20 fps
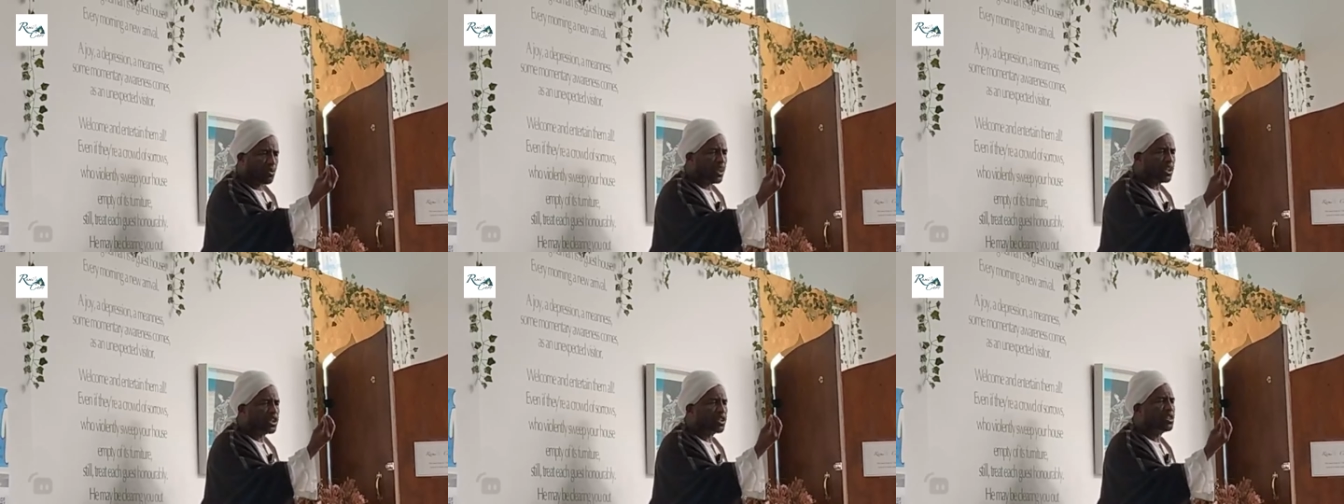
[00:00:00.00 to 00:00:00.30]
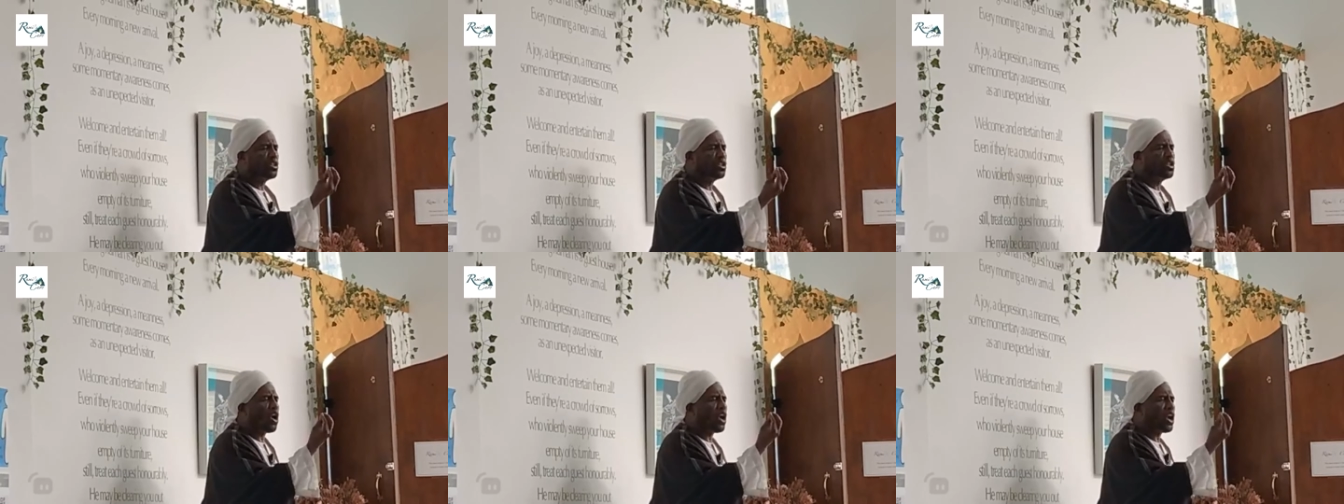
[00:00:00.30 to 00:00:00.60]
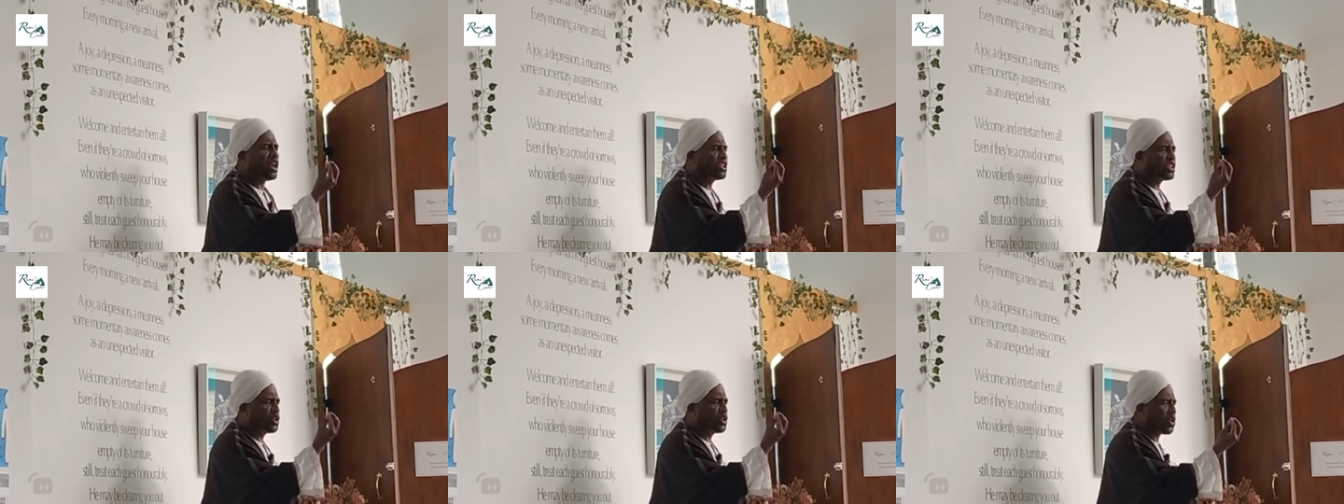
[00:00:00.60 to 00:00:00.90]
What
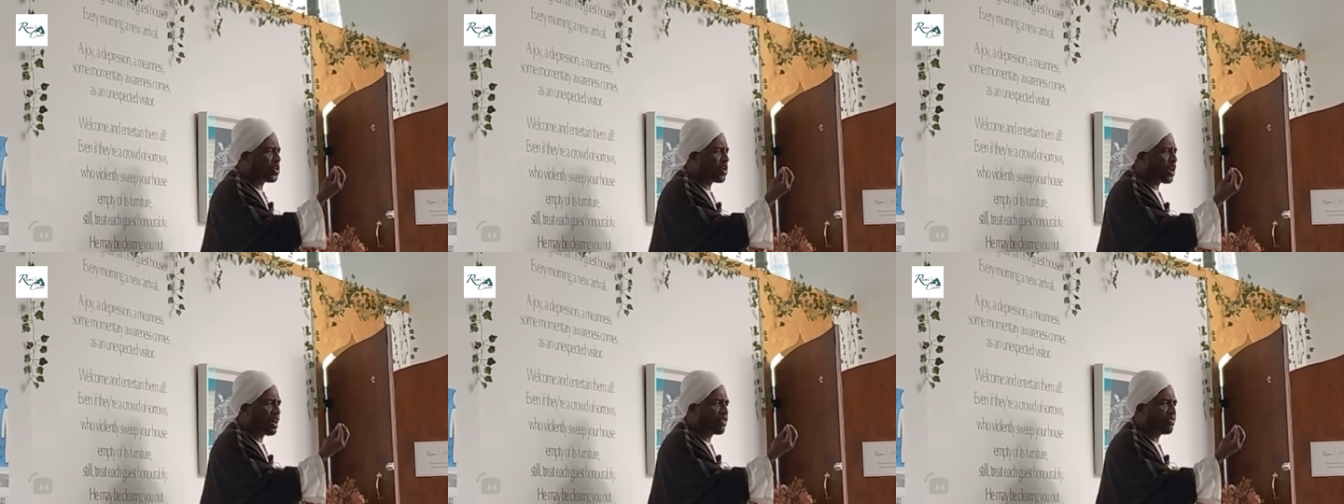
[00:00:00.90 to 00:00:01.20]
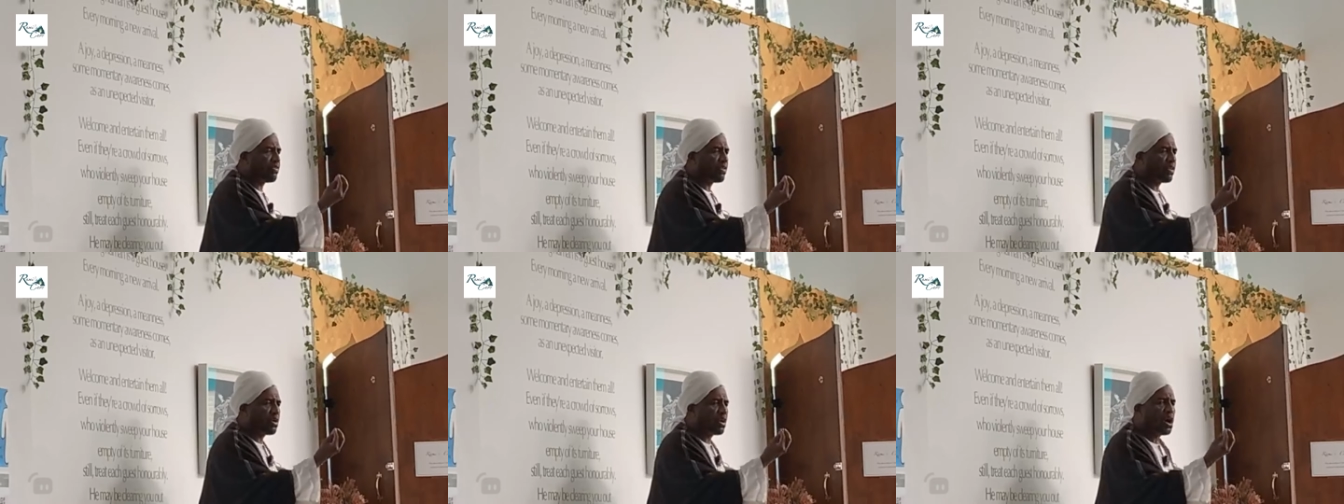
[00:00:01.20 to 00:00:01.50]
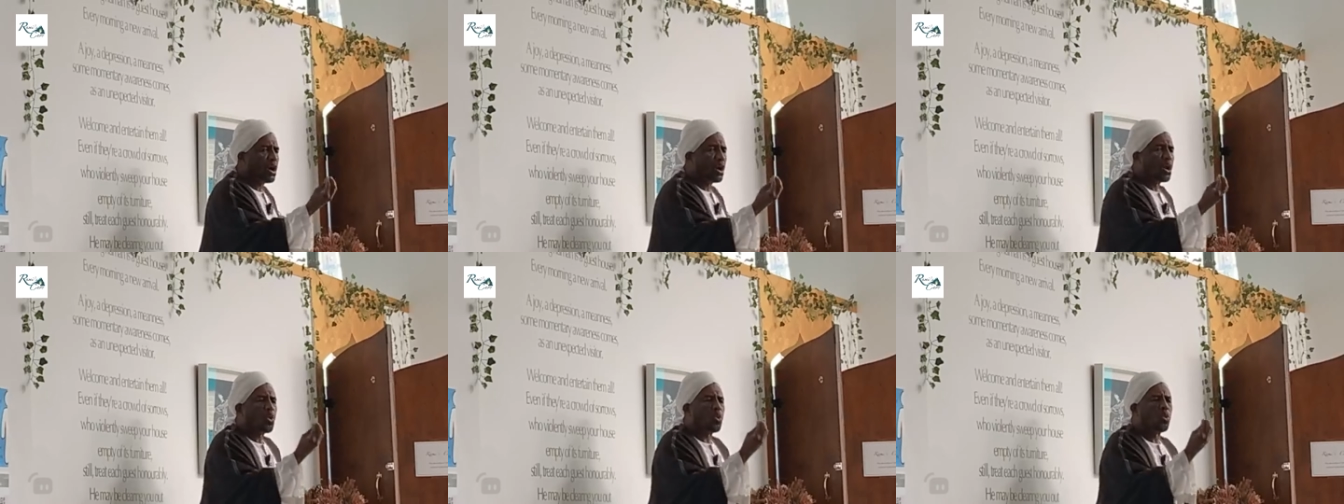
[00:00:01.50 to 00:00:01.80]
knowledge do you have?
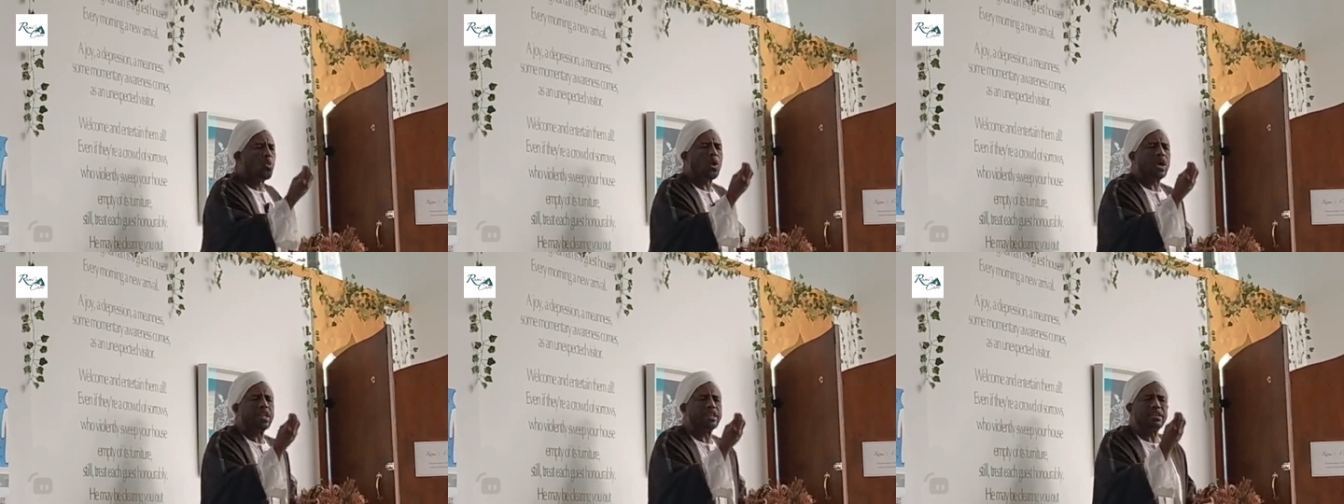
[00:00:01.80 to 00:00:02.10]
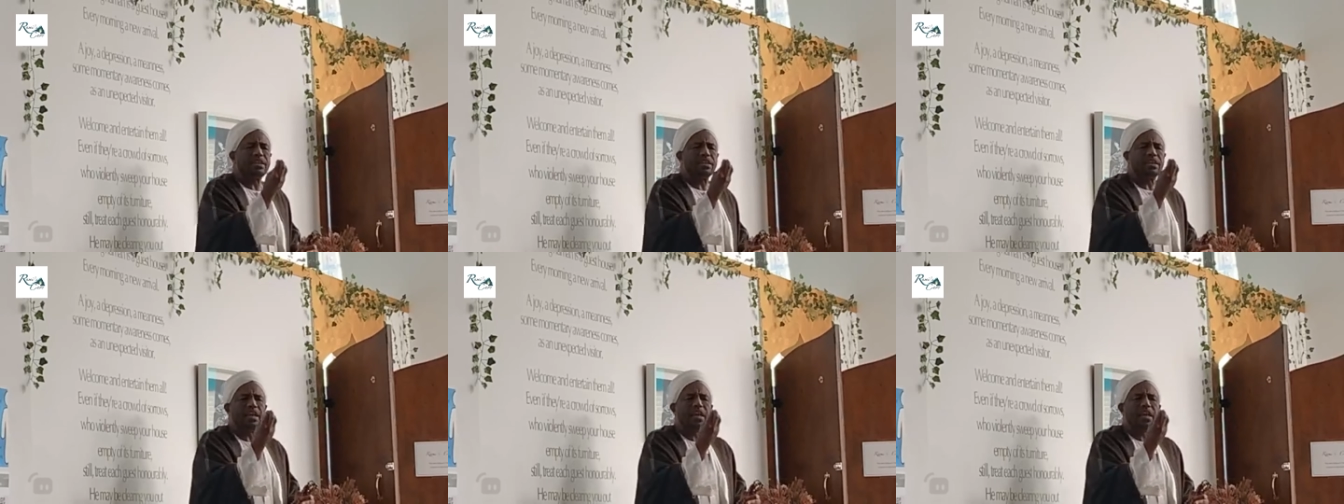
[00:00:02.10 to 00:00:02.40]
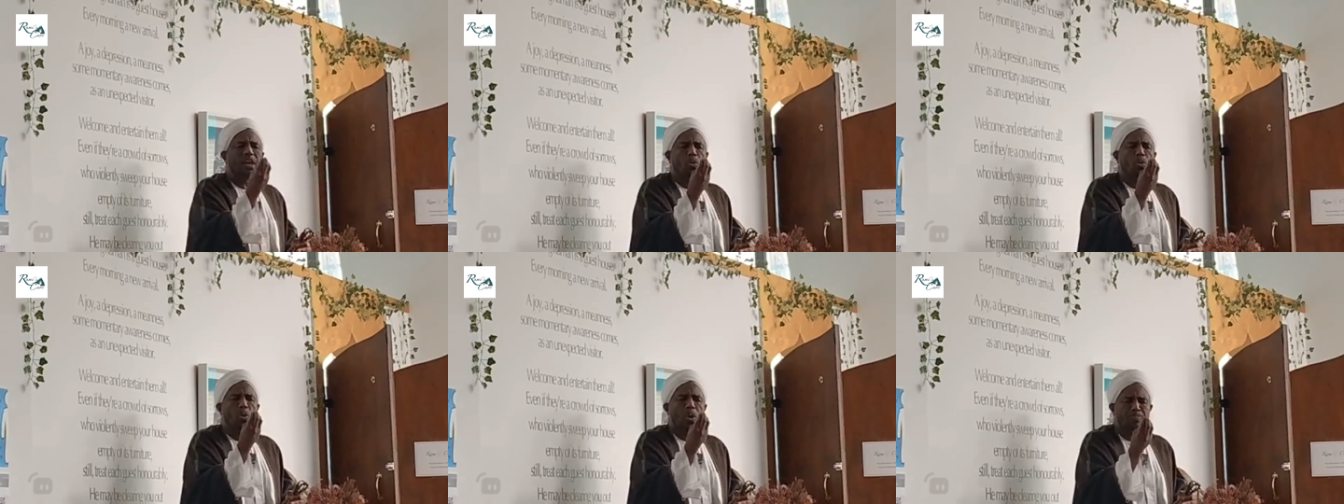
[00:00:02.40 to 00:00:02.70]
What
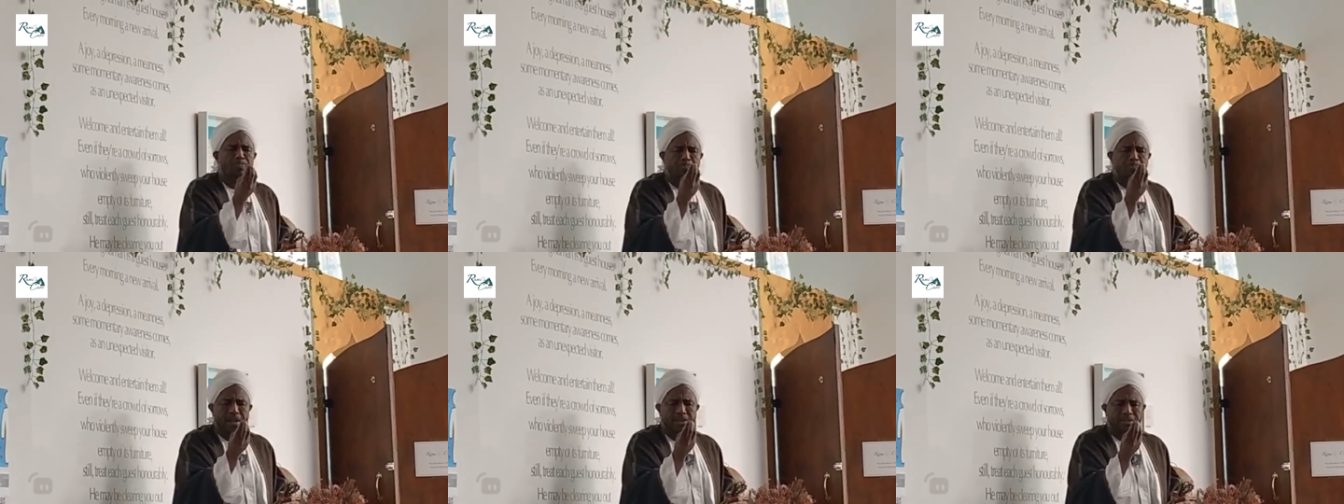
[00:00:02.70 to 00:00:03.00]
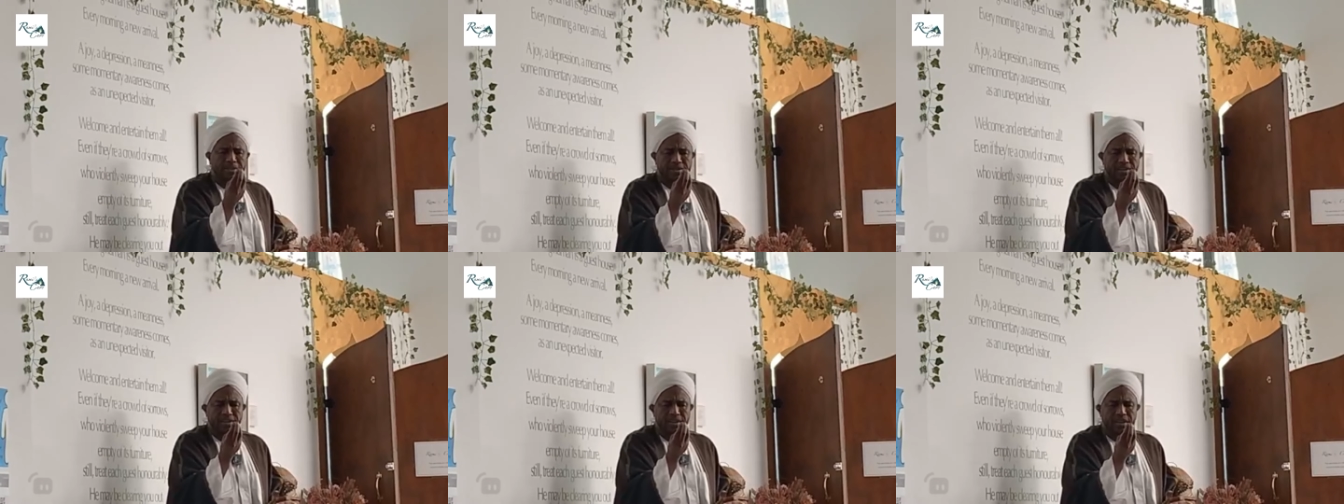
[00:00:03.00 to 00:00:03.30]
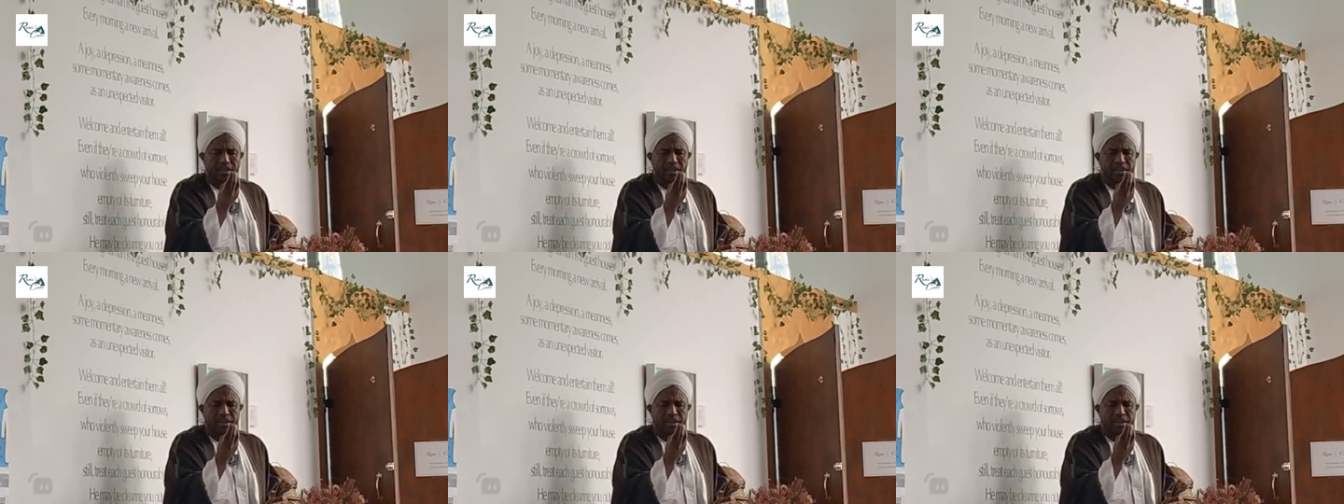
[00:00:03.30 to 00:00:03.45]
equipment